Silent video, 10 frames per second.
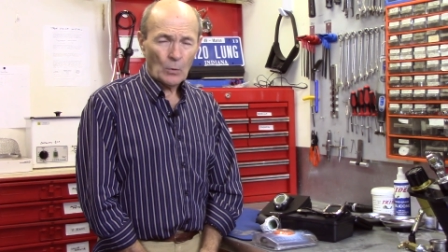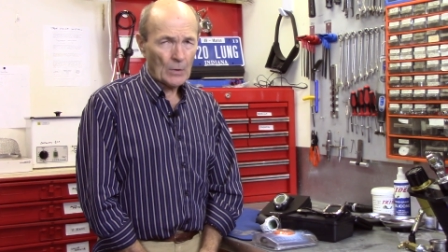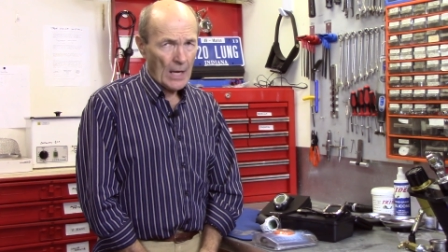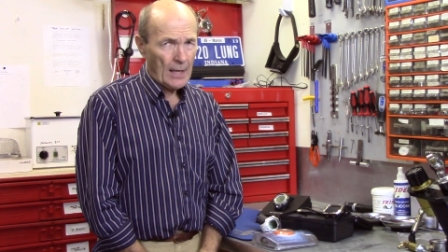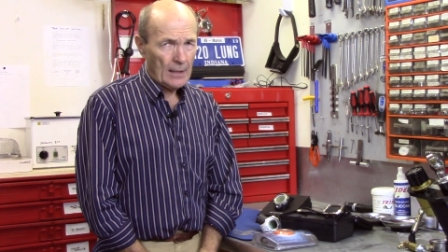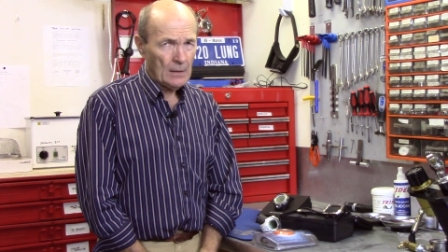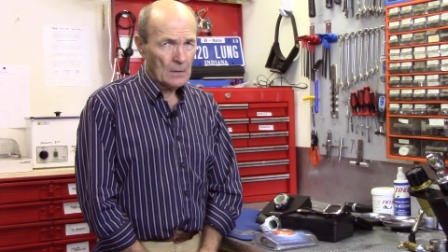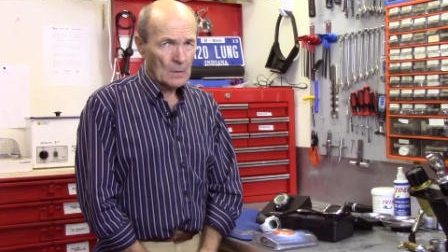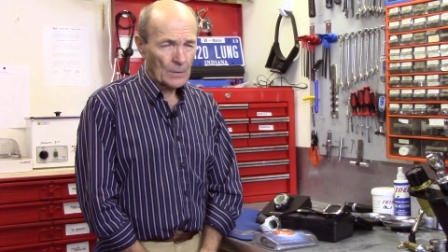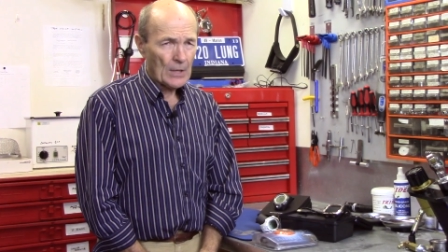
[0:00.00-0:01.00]
okay,
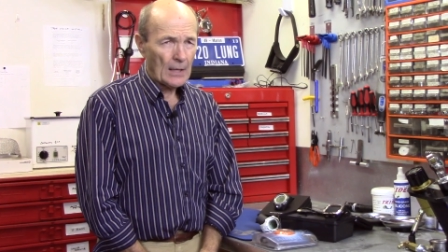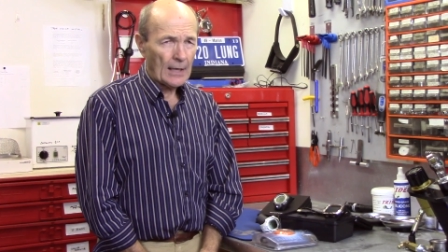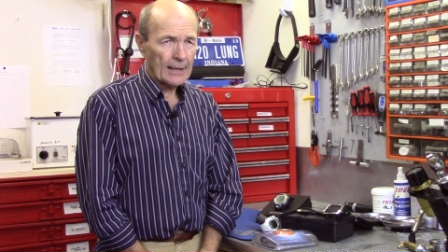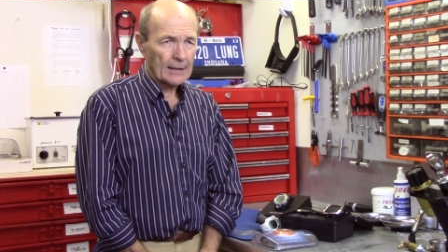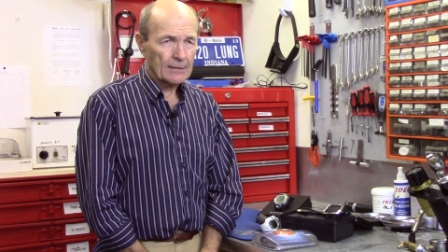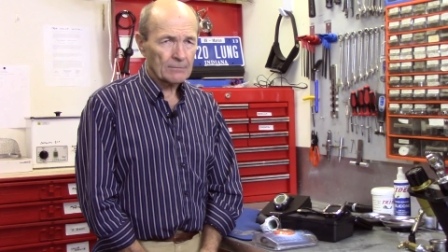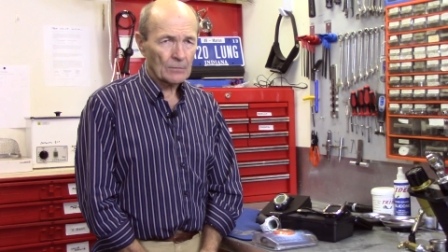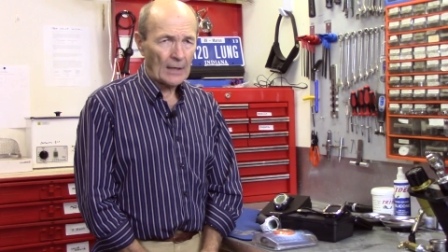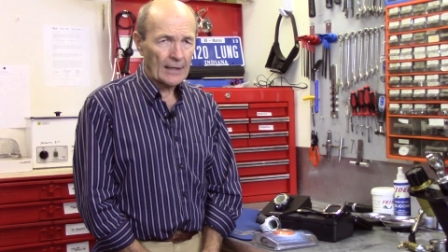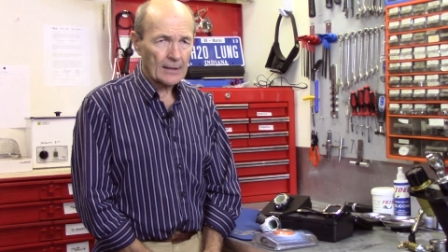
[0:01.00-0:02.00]
okay, I, I
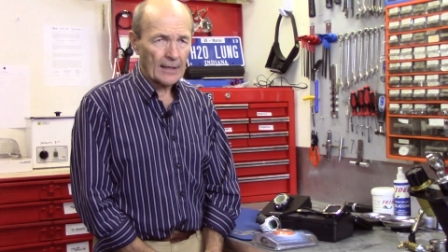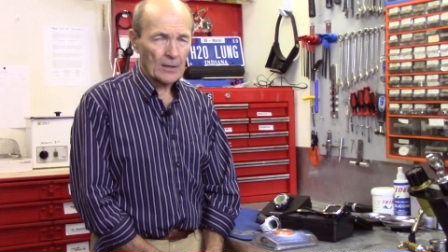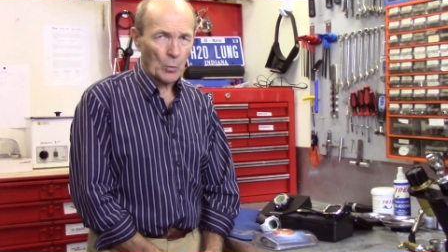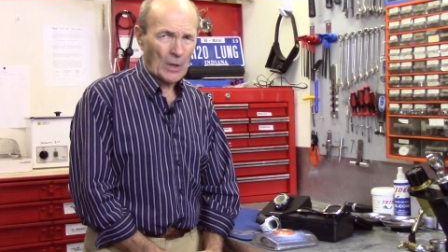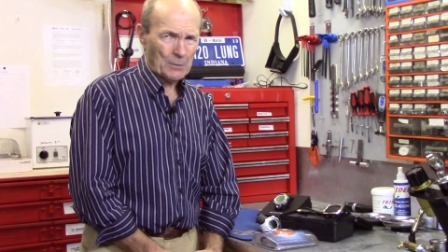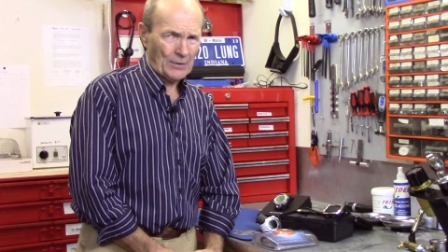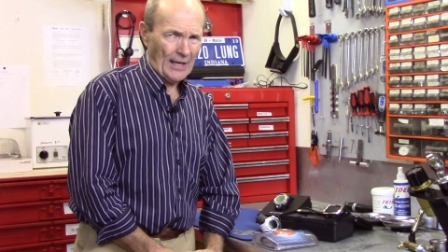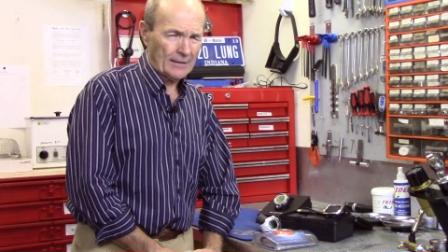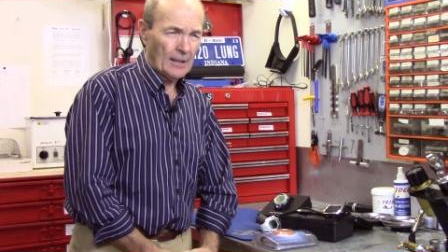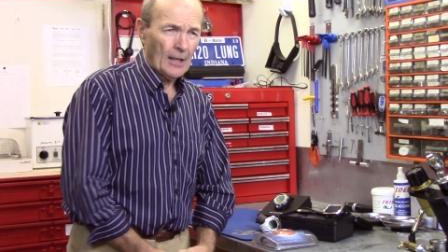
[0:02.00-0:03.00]
can I, I can work with
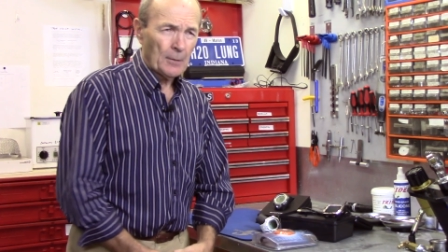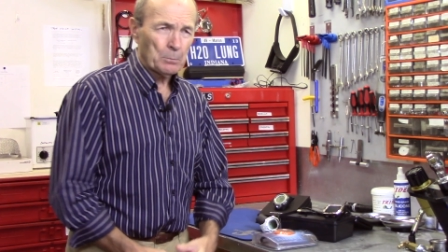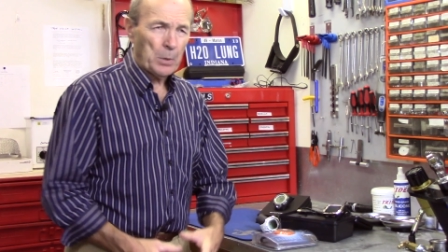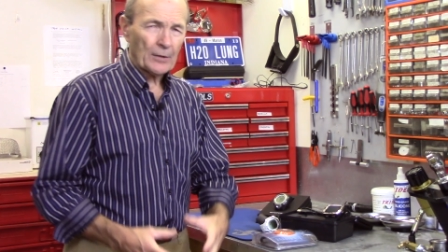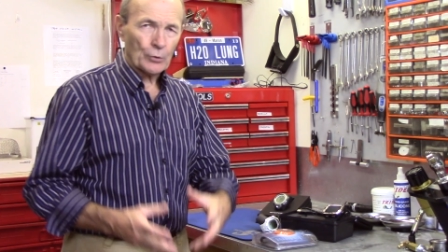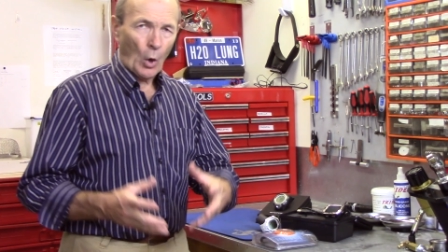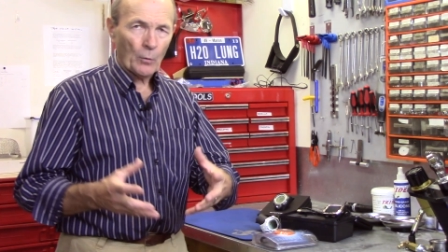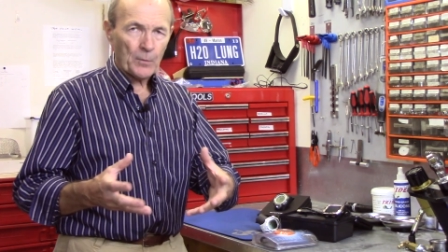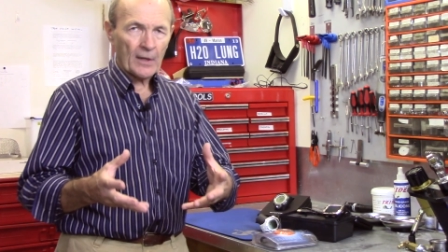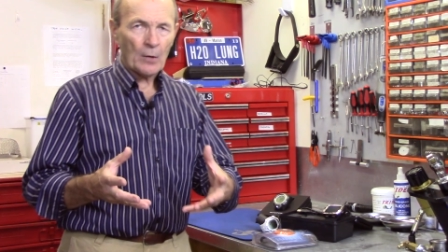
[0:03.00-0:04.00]
that, but
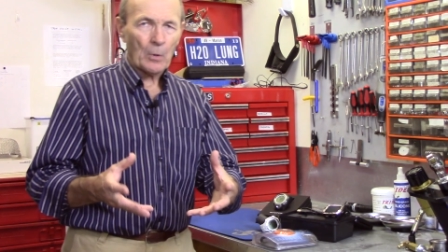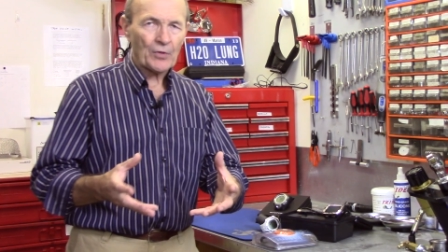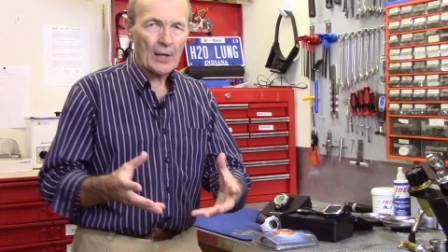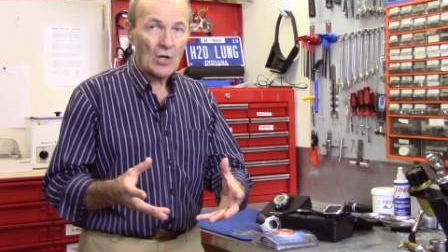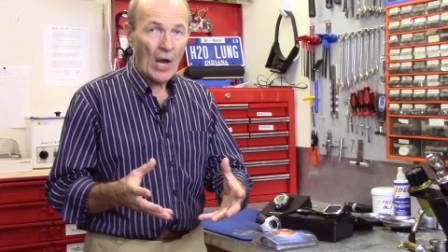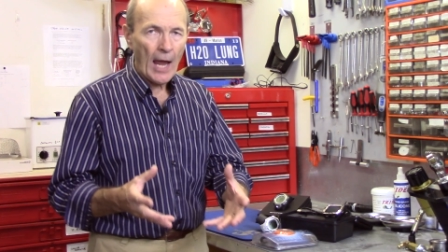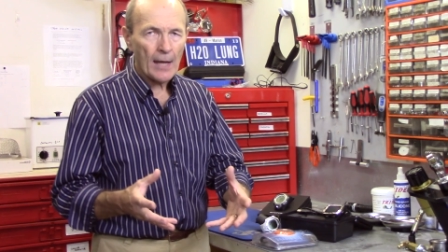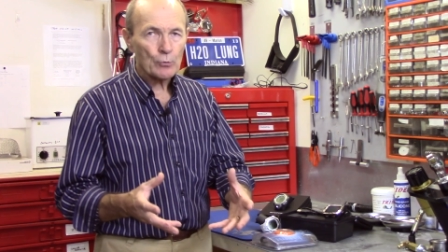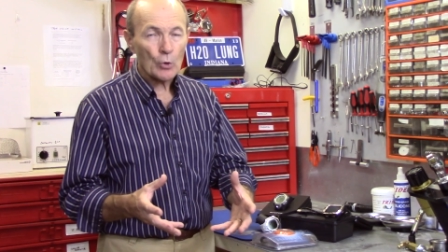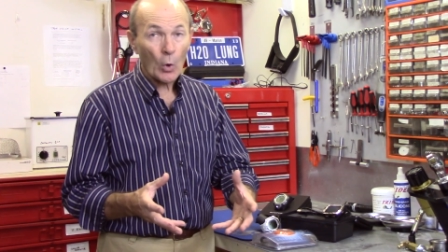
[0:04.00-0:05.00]
don't forget what they
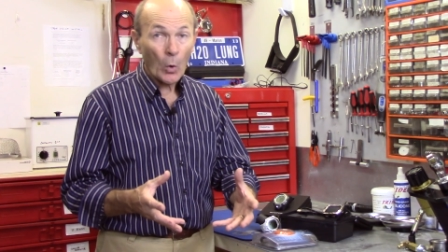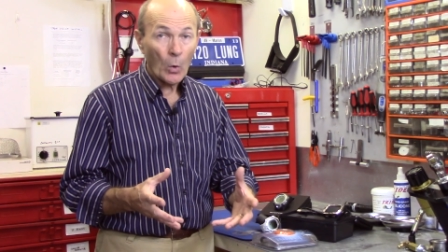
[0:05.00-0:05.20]
can do.